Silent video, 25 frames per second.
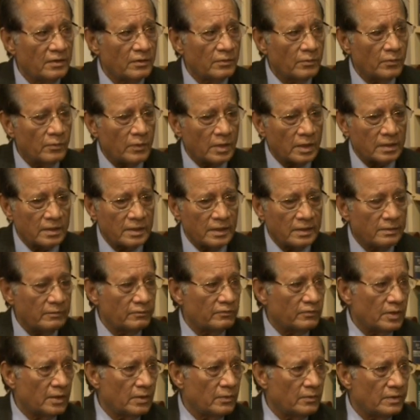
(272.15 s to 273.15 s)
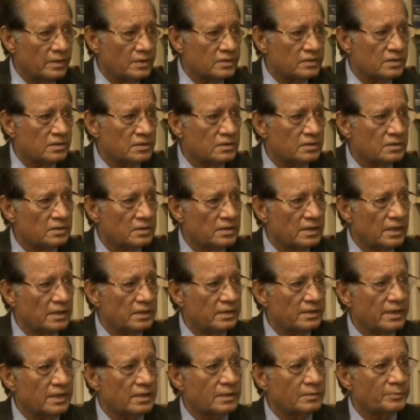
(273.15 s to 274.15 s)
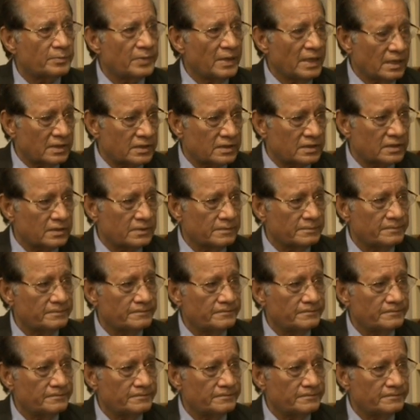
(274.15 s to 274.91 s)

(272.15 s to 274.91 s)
What kind of violations that take place?